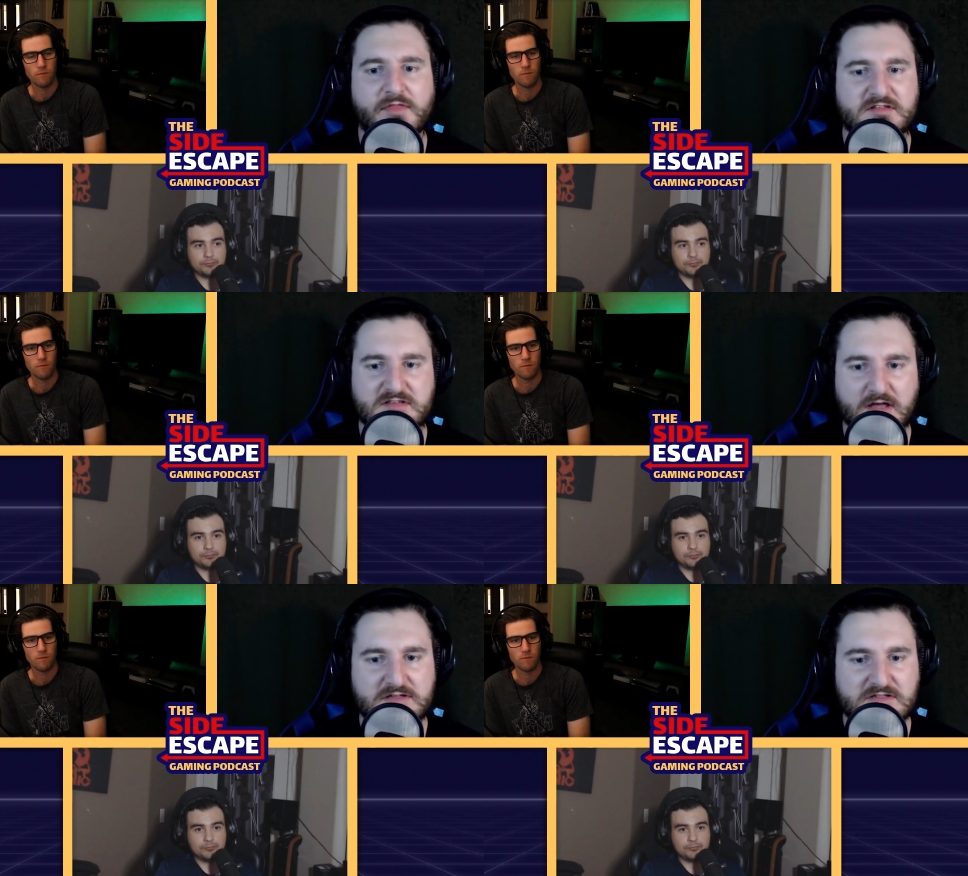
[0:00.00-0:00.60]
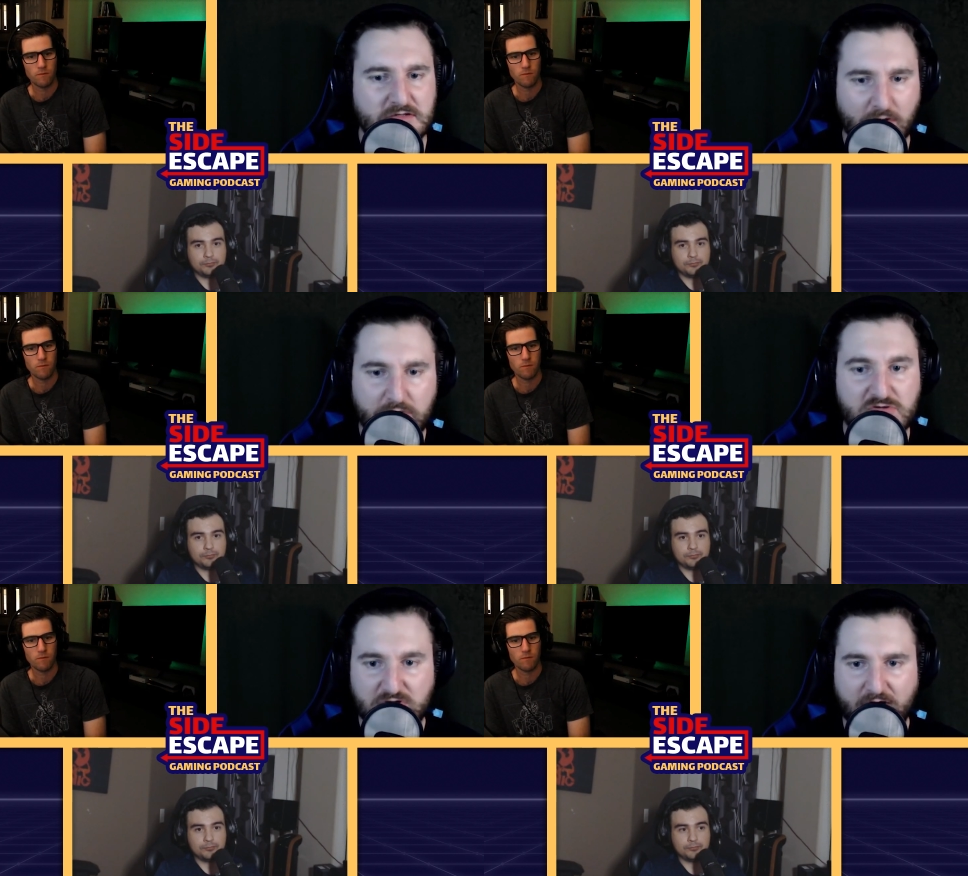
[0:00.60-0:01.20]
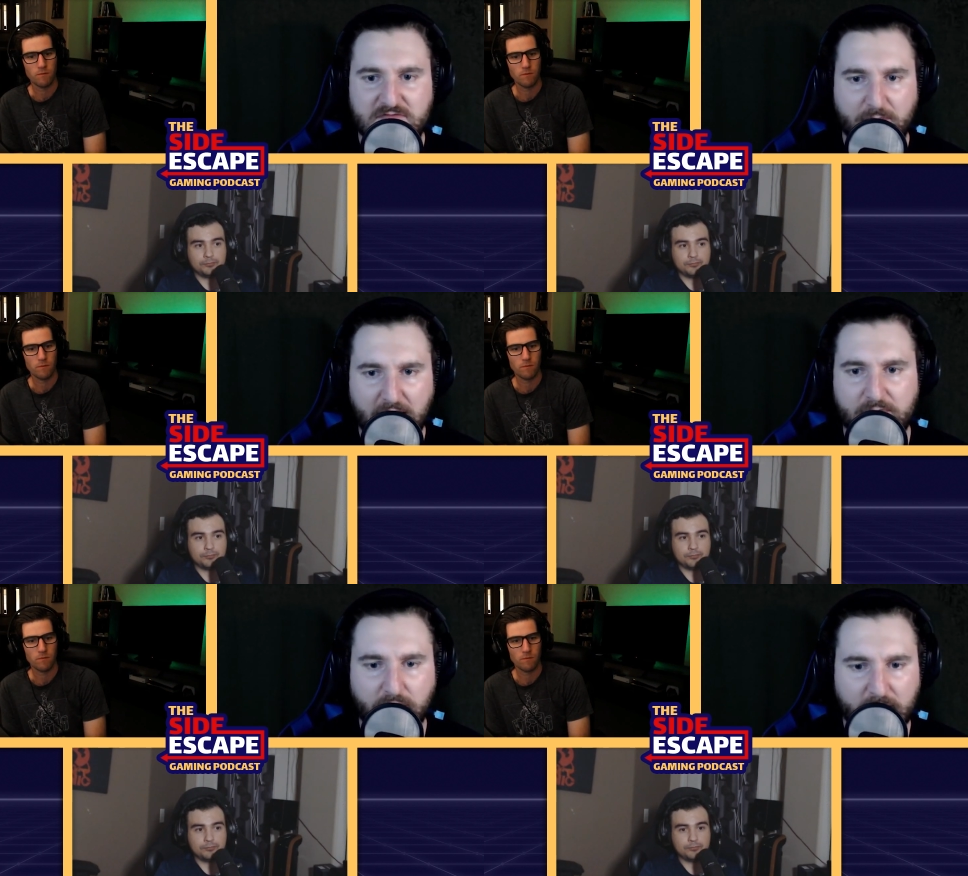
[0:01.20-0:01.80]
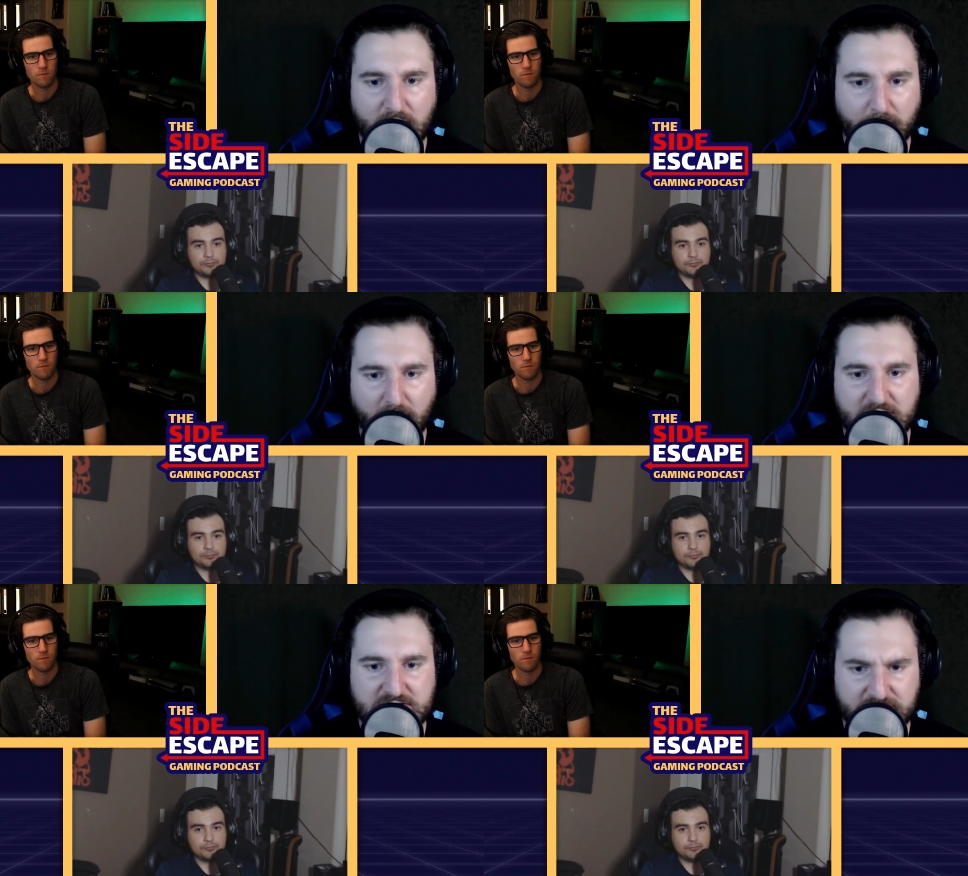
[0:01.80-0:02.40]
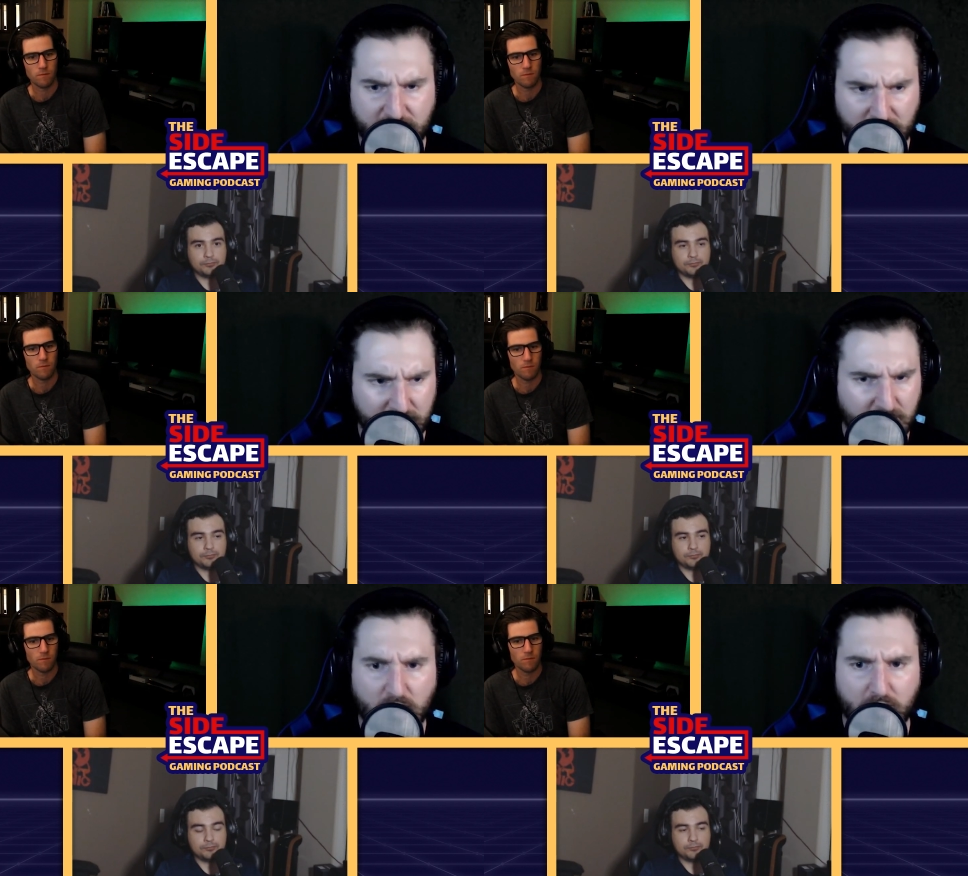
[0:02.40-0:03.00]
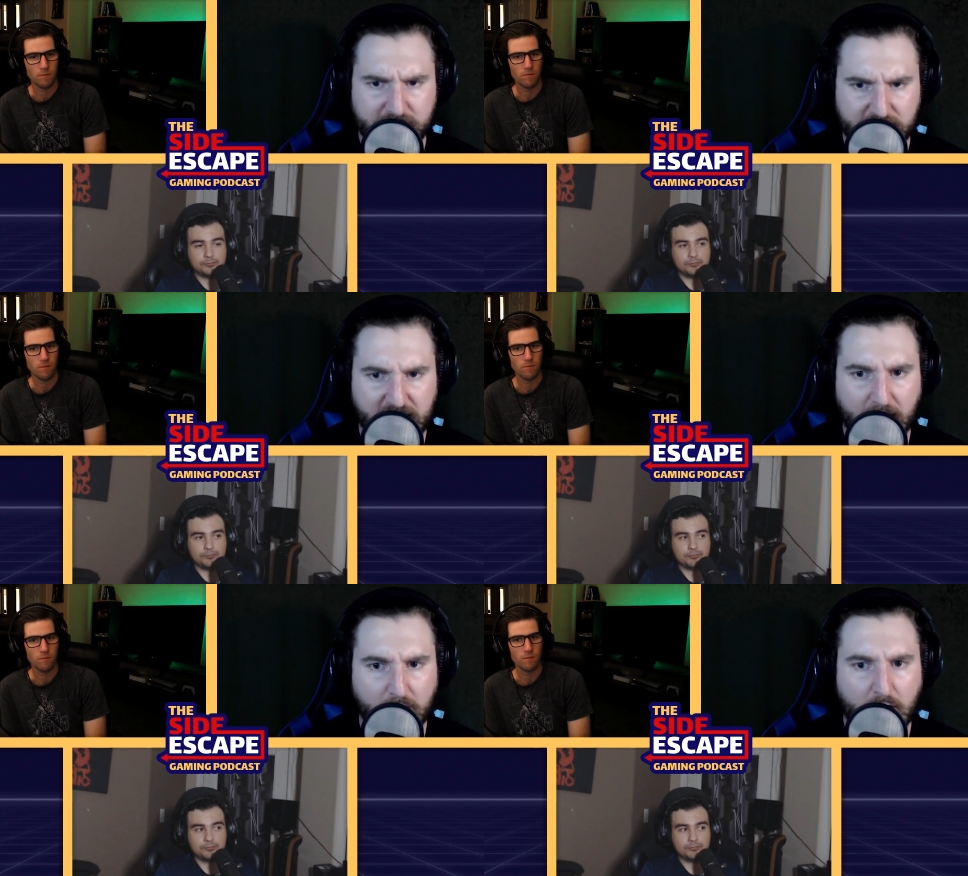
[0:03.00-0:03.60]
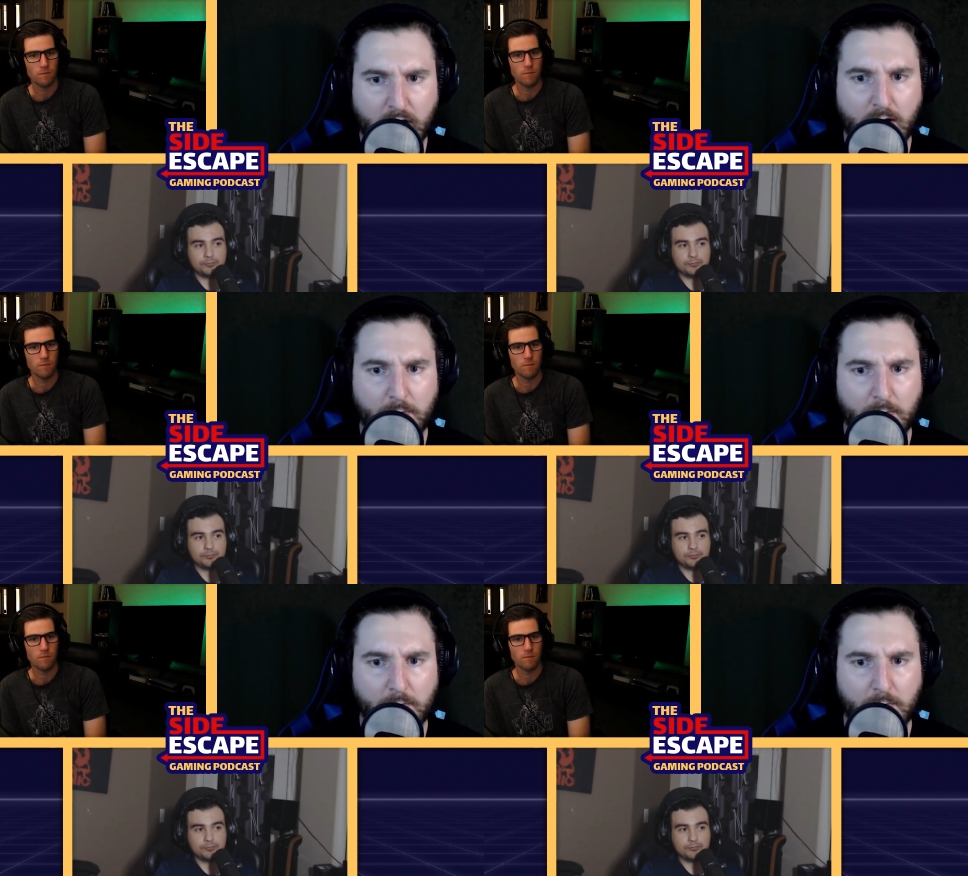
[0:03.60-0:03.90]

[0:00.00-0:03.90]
Speaker 1: that says you know you still have to pay premium price for your Call of Duty game,